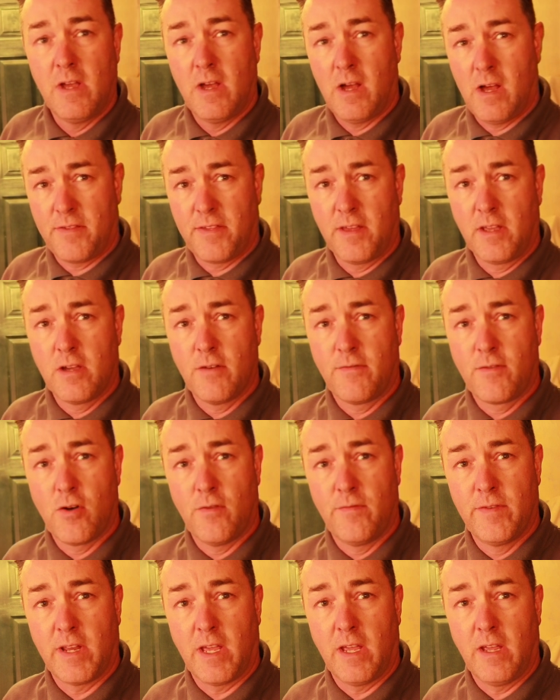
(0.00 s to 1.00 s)
I think I've
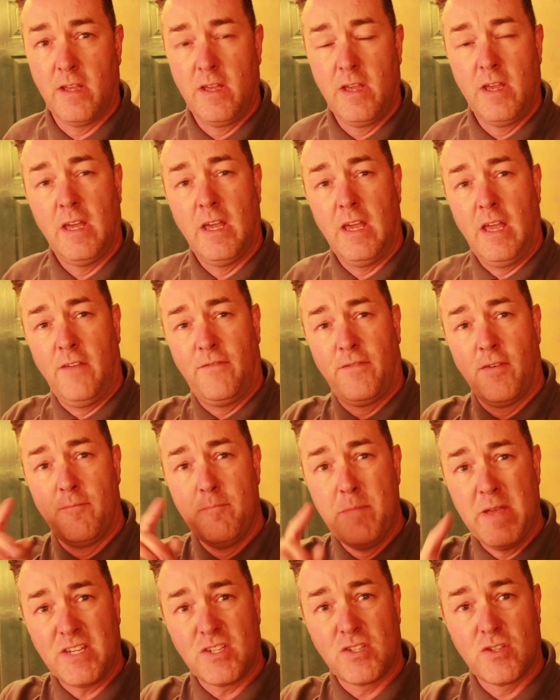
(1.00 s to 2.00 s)
covered it. If I've
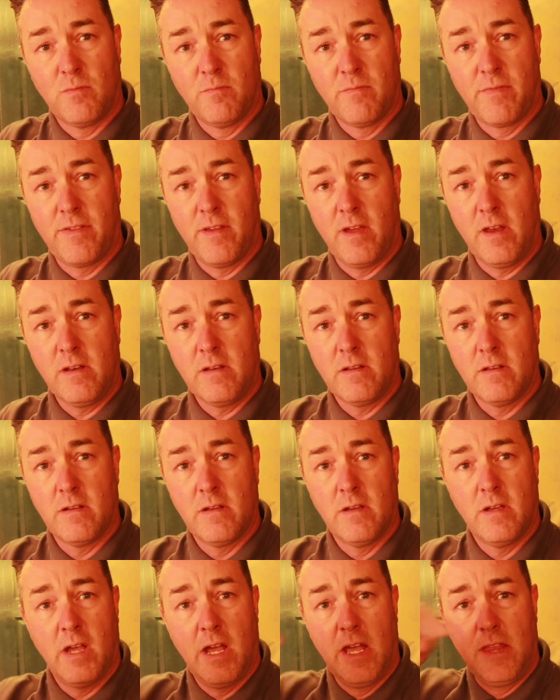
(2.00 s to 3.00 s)
missed something,
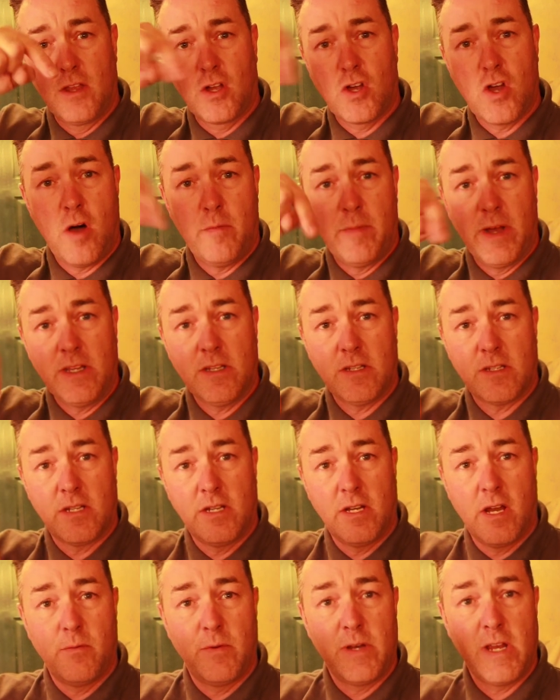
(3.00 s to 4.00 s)
in the comments,
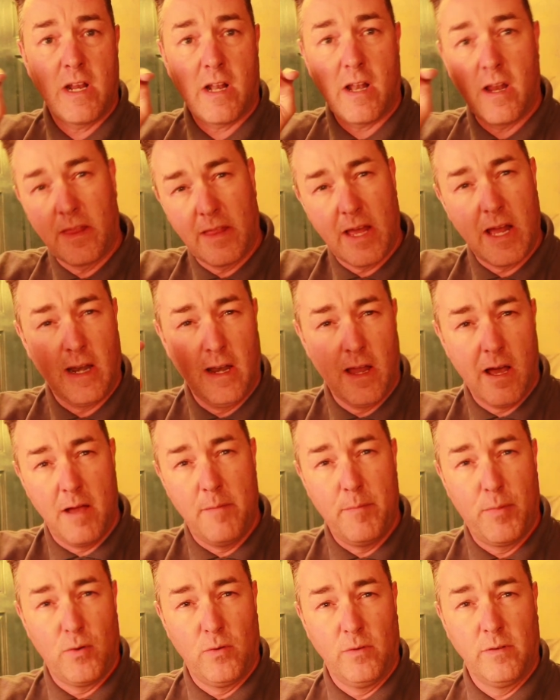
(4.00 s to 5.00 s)
you know, when you click that
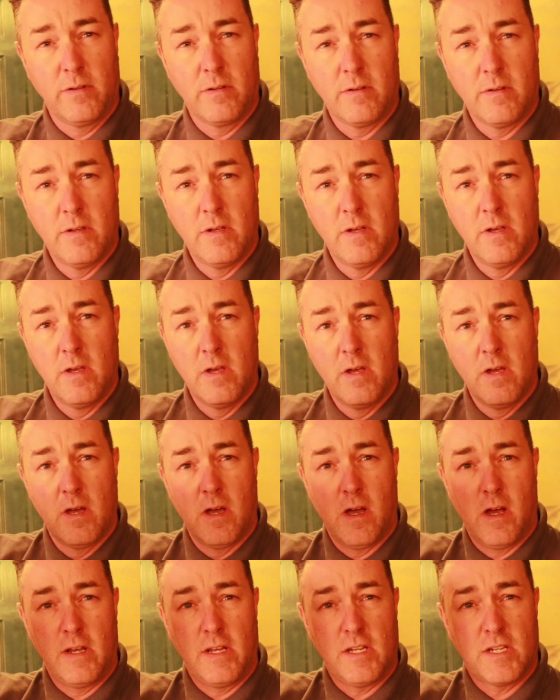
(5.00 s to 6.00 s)
like button
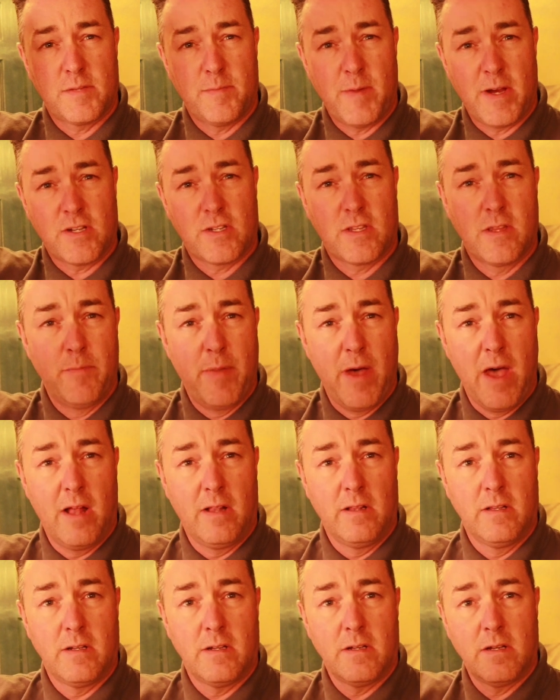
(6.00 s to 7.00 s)
and you smash the
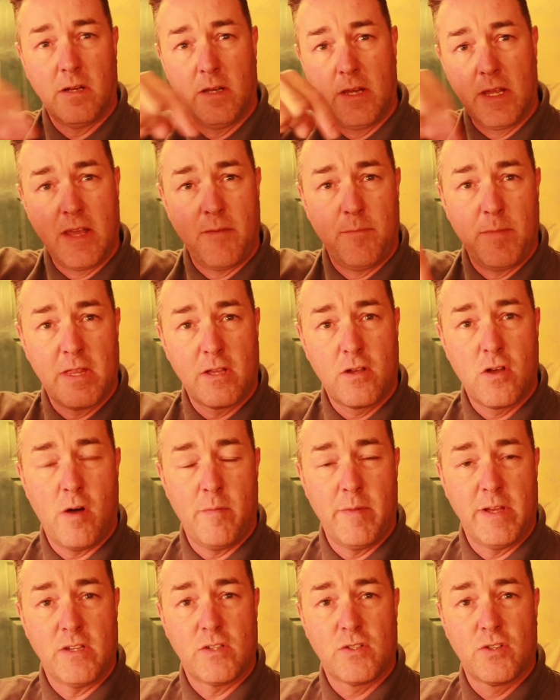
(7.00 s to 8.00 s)
bell and you give me the
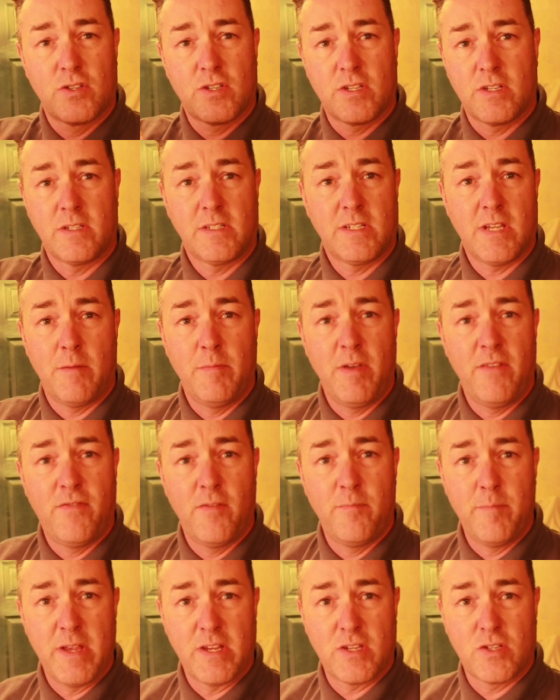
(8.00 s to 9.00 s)
comments, just tell me if
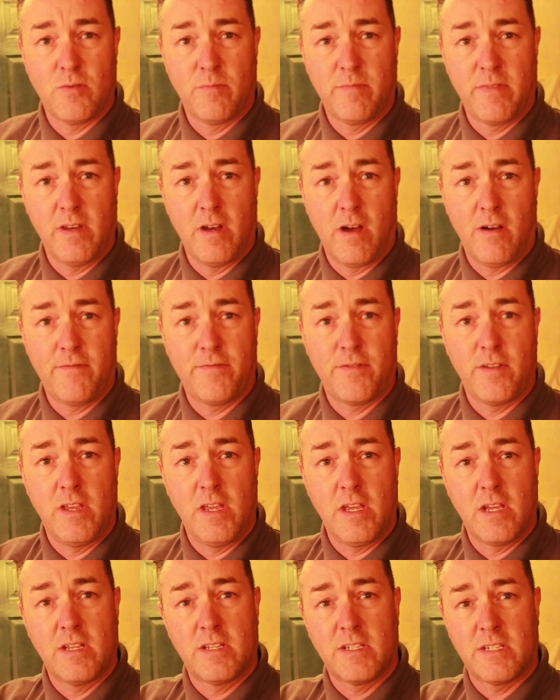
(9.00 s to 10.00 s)
I've missed something off that
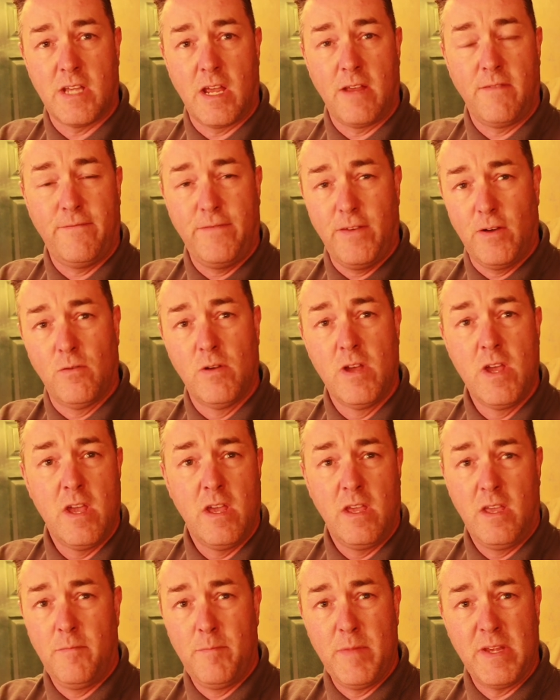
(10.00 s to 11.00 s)
you could say, Phil,
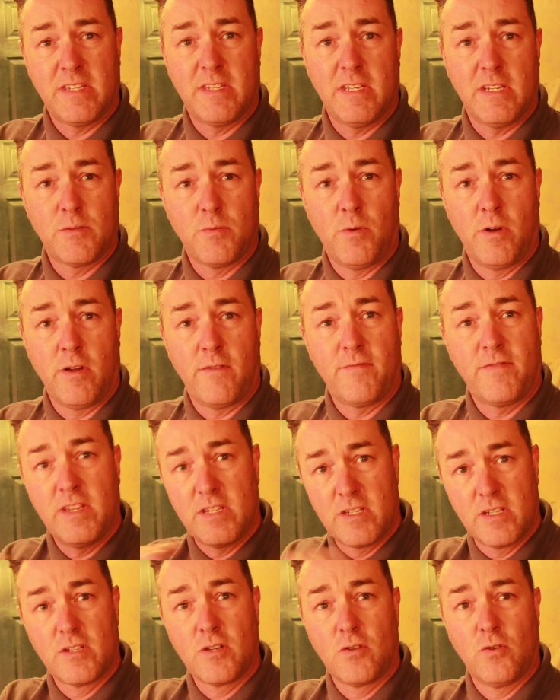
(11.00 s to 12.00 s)
you've missed this one off,
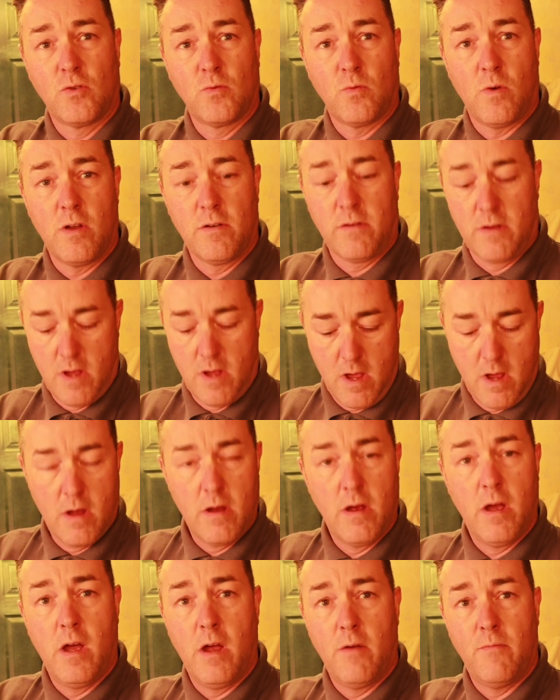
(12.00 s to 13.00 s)
this is a good one,
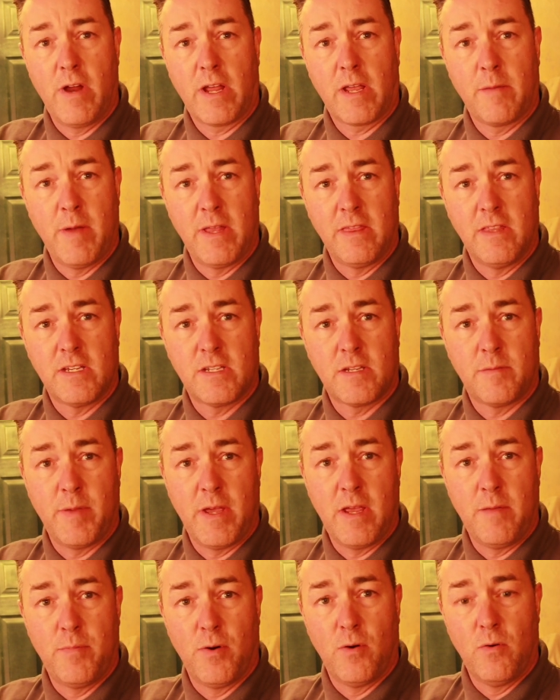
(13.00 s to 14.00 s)
uh, recommend this to
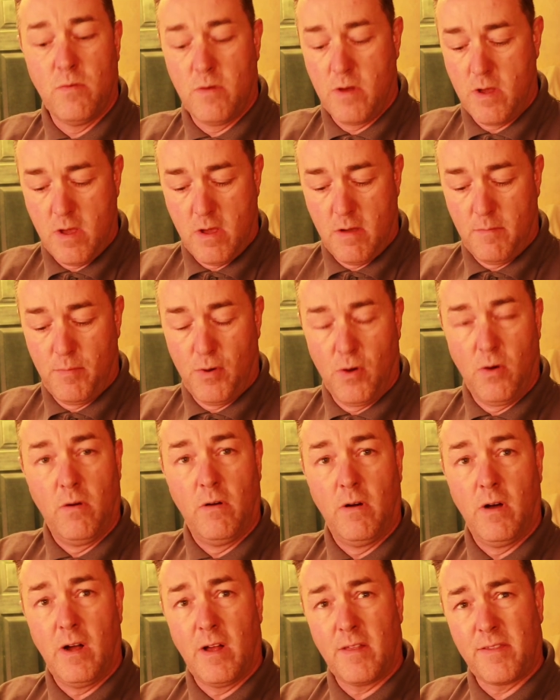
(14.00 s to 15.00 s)
people. But
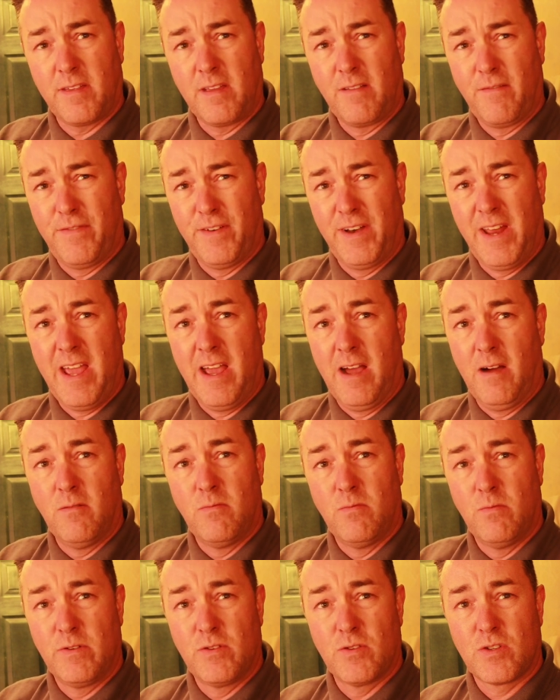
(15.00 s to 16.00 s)
I think for now
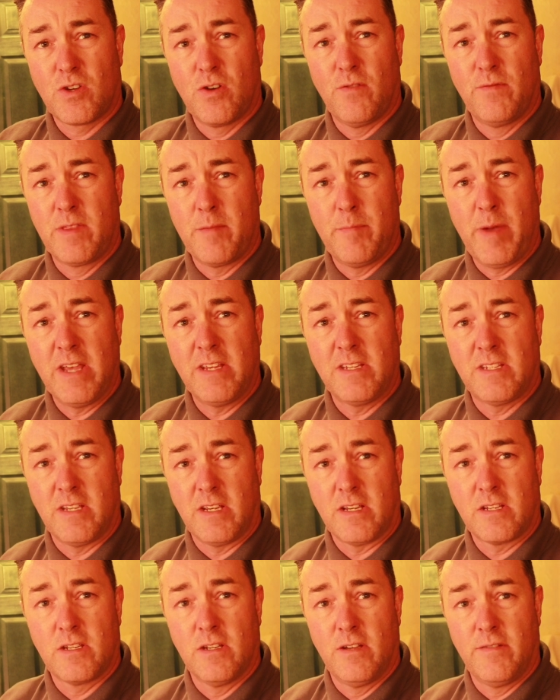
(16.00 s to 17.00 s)
we've just covered the
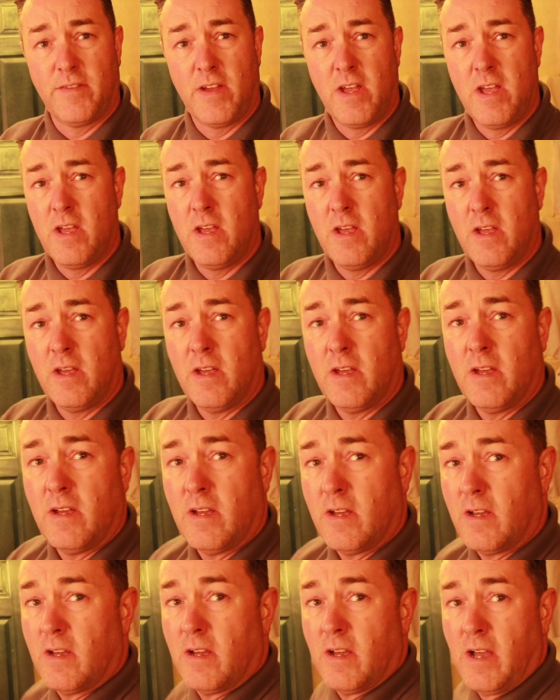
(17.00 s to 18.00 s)
basics of
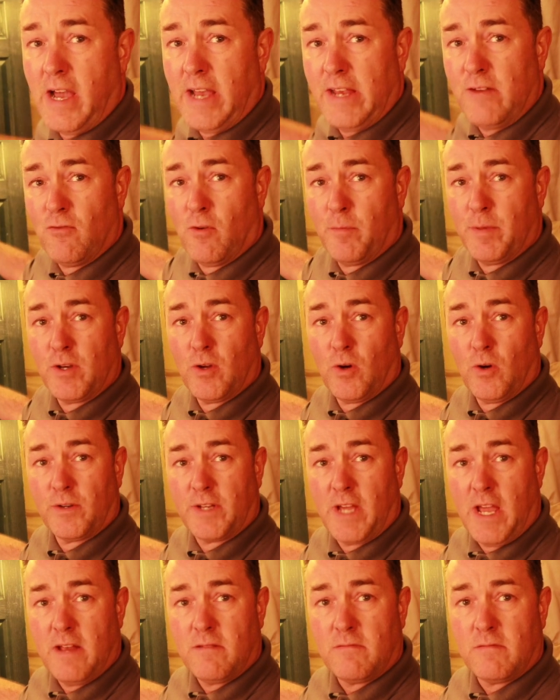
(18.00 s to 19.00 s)
how you rub a door
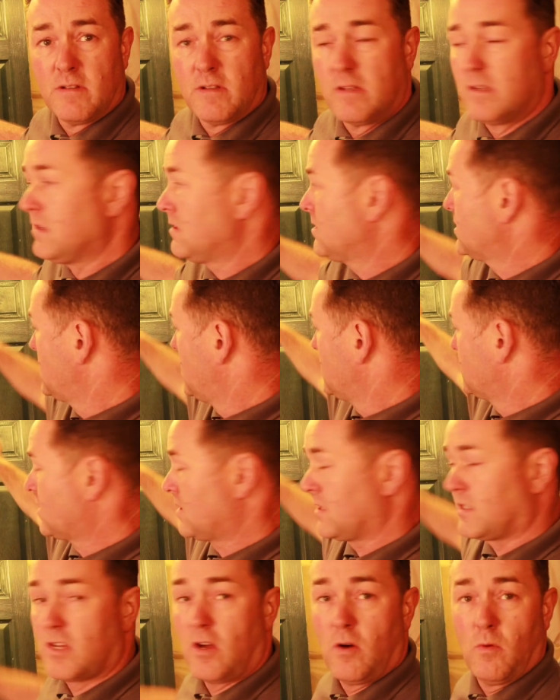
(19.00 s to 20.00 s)
down. Start
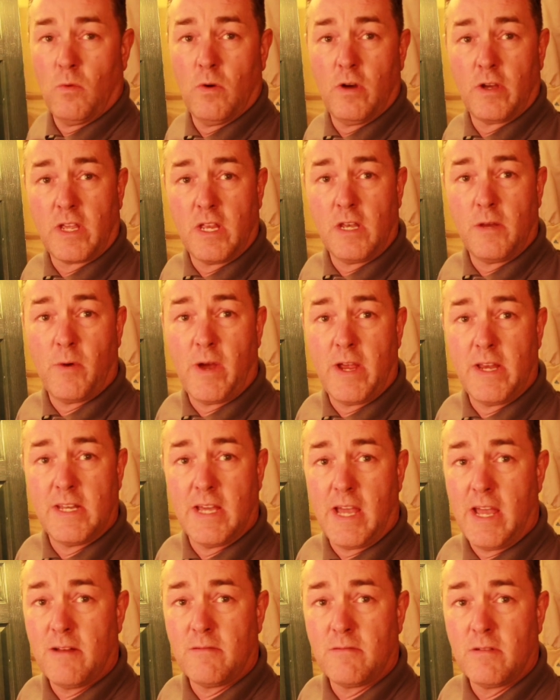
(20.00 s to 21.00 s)
at the top, working your way
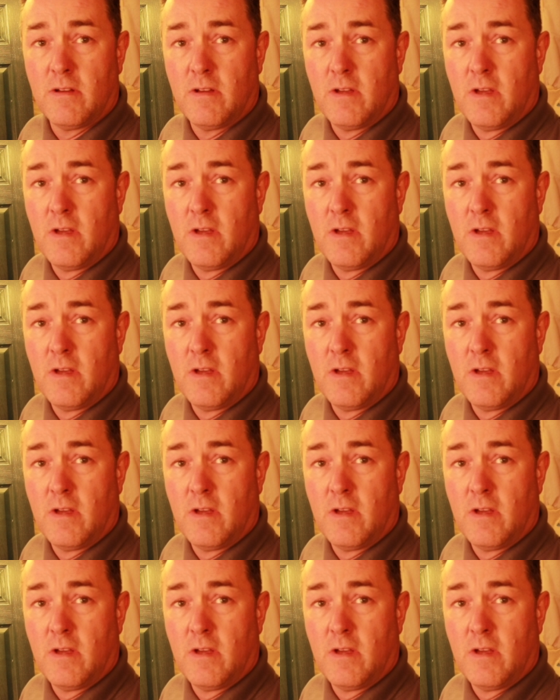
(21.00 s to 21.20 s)
down.